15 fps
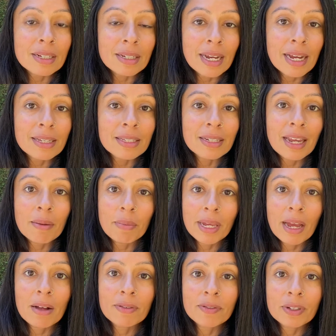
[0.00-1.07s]
test can be
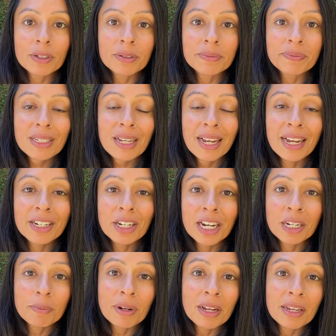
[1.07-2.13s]
helpful. And now
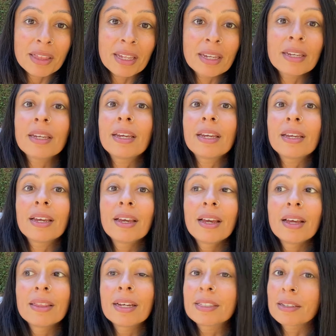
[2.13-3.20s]
you're probably thinking,
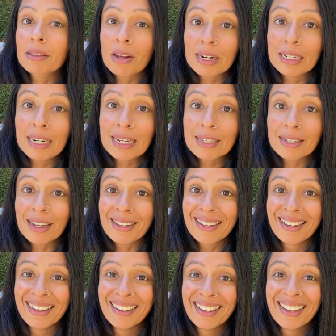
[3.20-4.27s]
that's a lot of
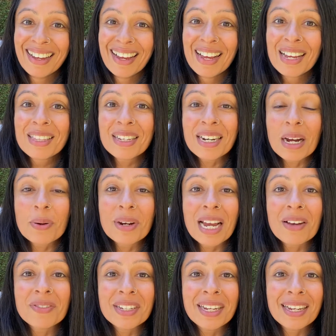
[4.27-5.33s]
testing that I would
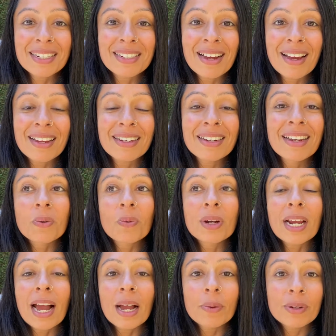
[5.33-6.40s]
have to get done.
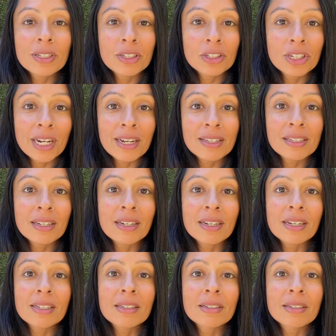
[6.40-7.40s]
What I would suggest is